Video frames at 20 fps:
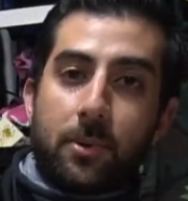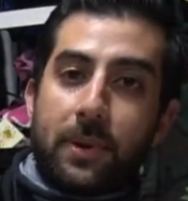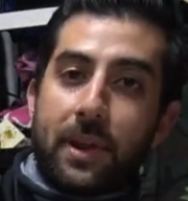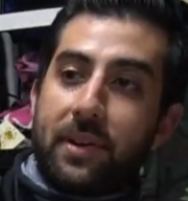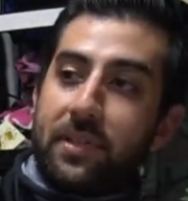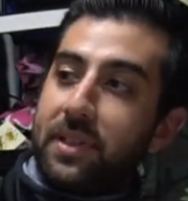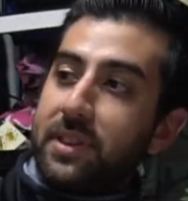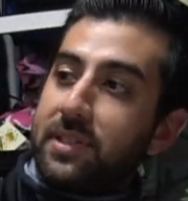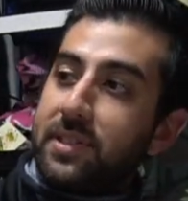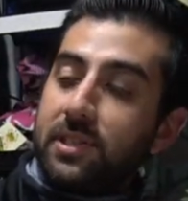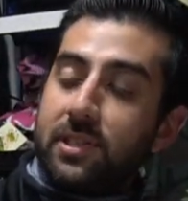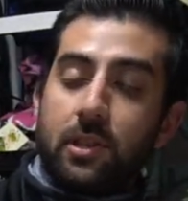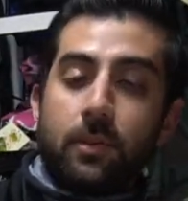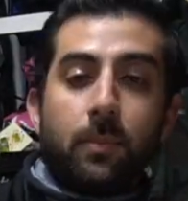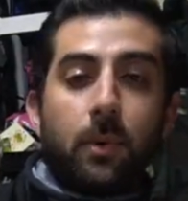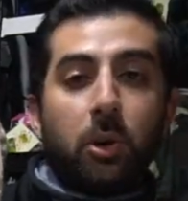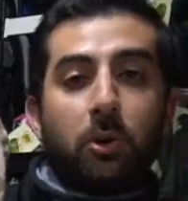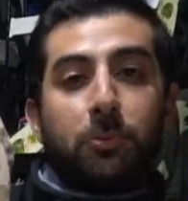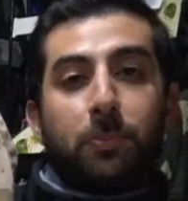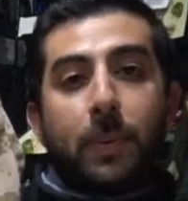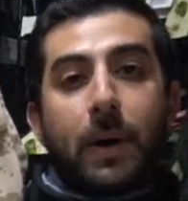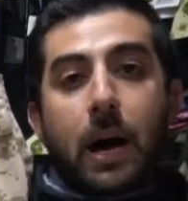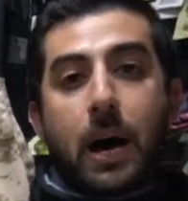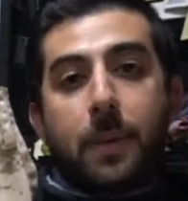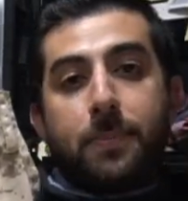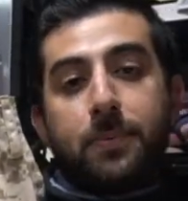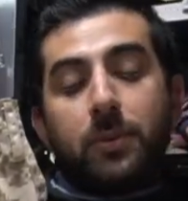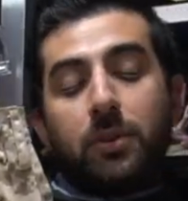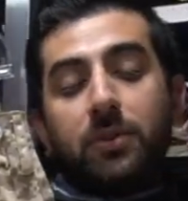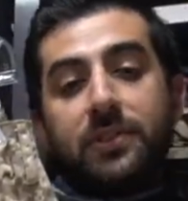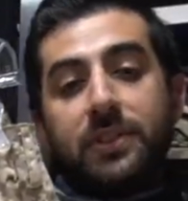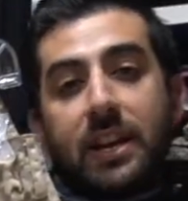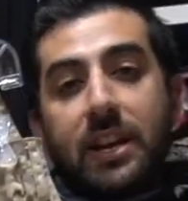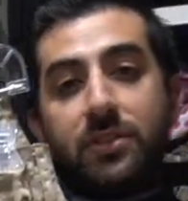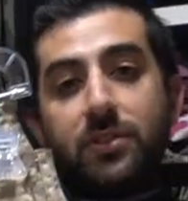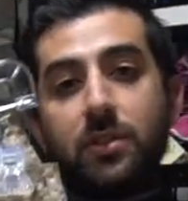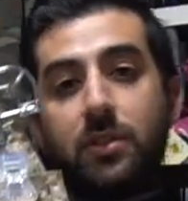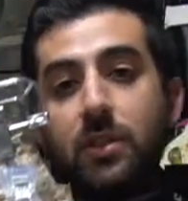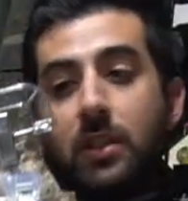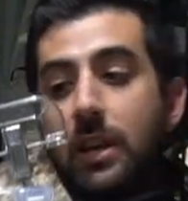Now, this is the most popular
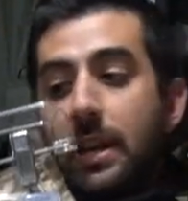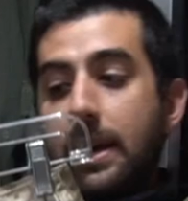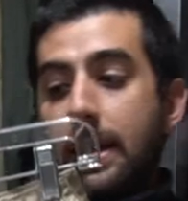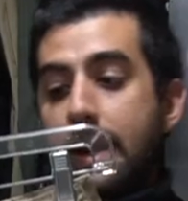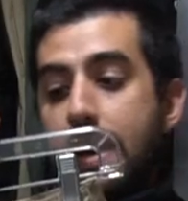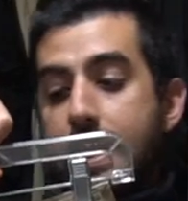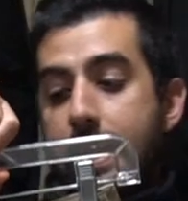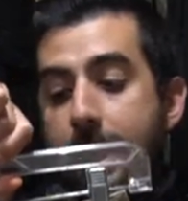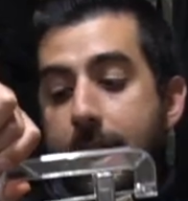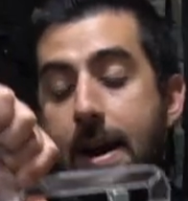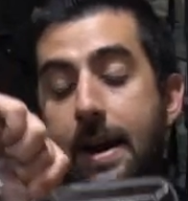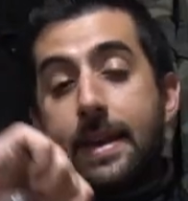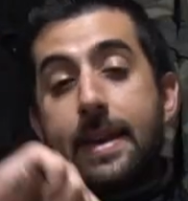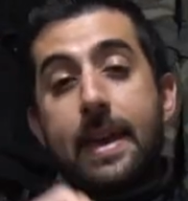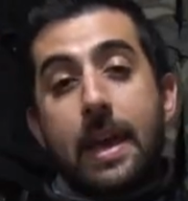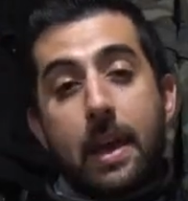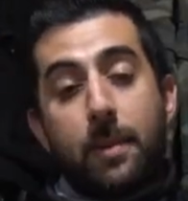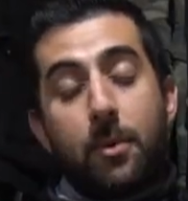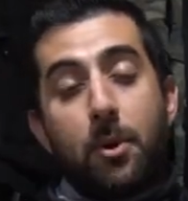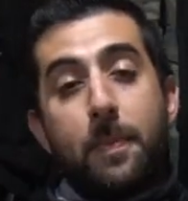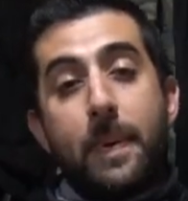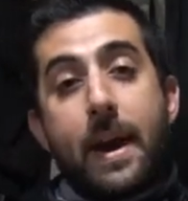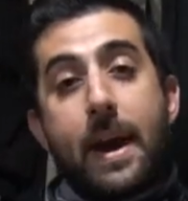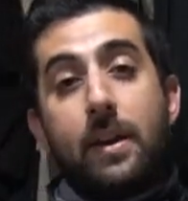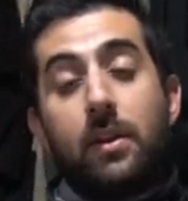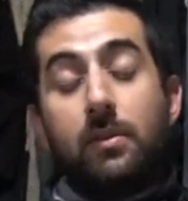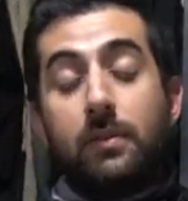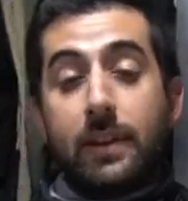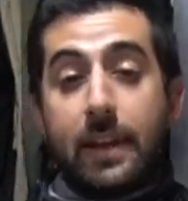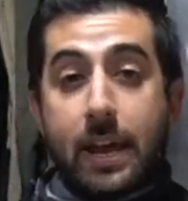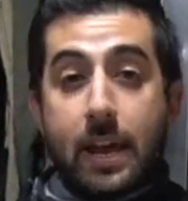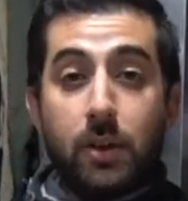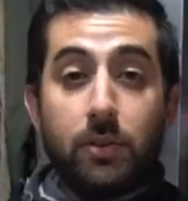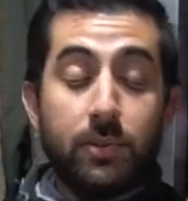desert camo pattern now.